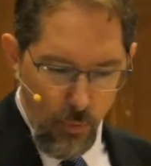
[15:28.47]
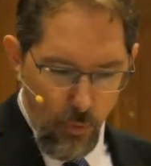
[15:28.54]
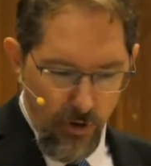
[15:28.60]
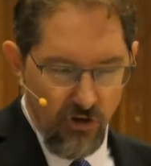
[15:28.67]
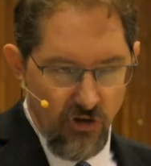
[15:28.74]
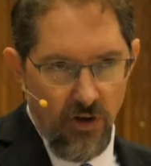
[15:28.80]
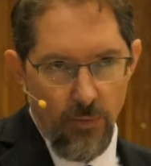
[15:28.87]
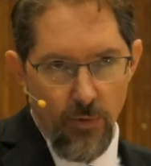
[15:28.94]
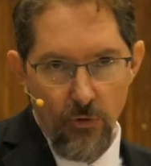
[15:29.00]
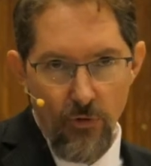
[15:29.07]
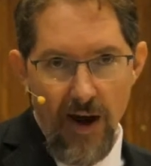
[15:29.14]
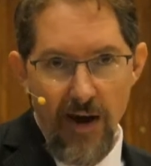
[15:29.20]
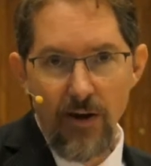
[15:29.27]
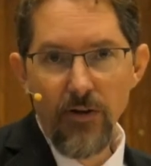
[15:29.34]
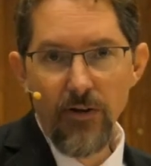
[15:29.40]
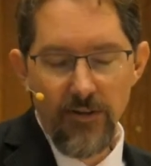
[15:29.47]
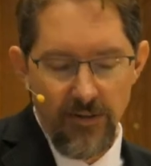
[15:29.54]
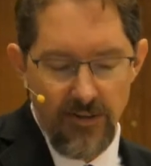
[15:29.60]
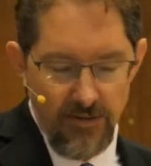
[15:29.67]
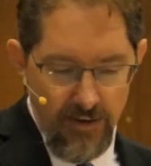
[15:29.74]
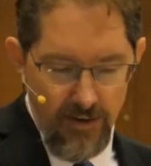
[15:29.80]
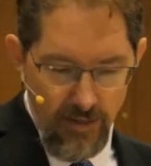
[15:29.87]
where she
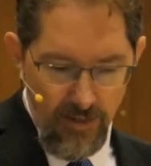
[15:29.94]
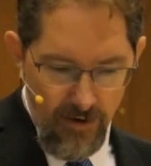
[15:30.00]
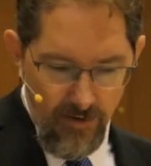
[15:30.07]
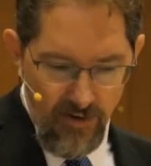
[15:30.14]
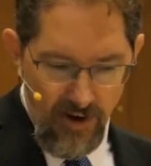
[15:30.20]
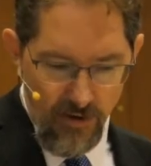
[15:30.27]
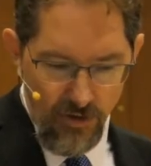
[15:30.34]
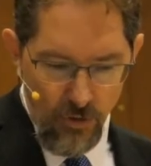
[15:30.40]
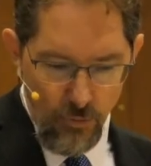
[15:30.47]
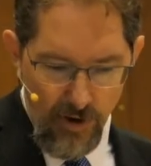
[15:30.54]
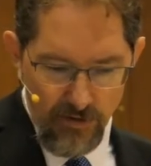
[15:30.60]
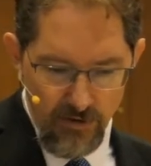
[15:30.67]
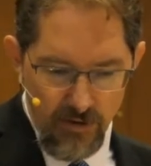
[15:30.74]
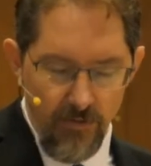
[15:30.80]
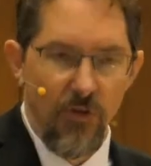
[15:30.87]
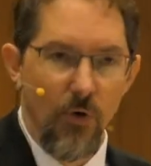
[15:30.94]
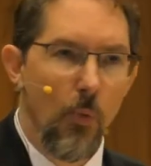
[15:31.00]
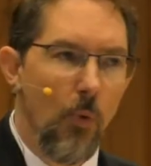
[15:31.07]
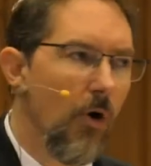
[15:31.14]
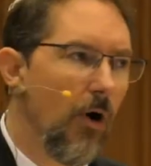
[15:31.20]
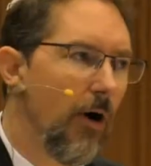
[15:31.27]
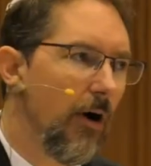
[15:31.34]
miraculously lived out the rest of the
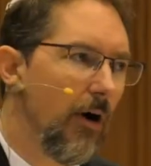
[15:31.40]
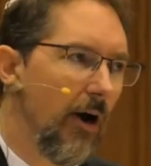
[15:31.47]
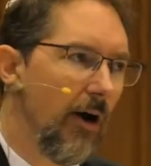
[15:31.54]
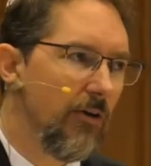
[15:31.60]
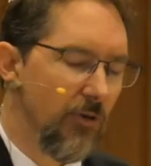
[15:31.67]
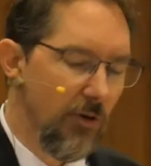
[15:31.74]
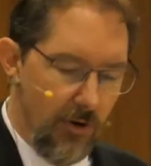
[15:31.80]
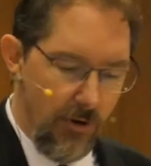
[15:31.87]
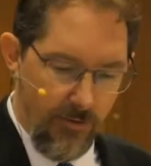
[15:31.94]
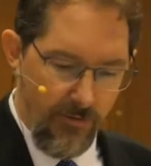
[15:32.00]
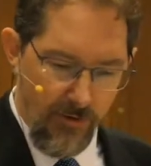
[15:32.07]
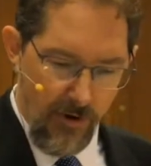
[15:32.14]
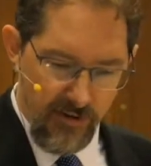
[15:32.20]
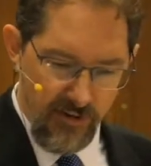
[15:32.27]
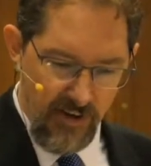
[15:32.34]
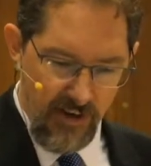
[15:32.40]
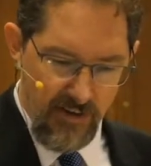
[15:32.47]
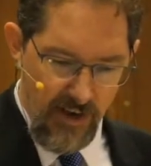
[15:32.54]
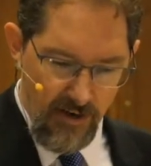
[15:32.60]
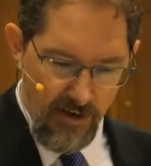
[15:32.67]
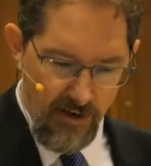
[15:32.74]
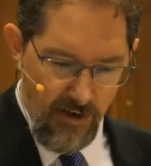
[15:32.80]
war under her false
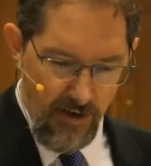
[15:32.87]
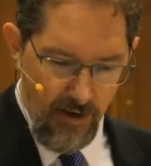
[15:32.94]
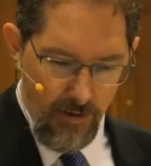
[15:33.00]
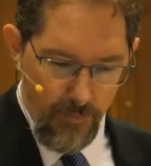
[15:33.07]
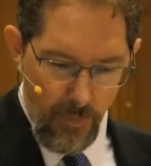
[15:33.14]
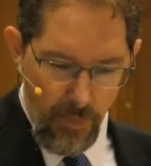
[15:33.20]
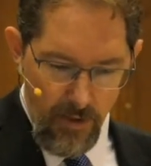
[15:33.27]
identity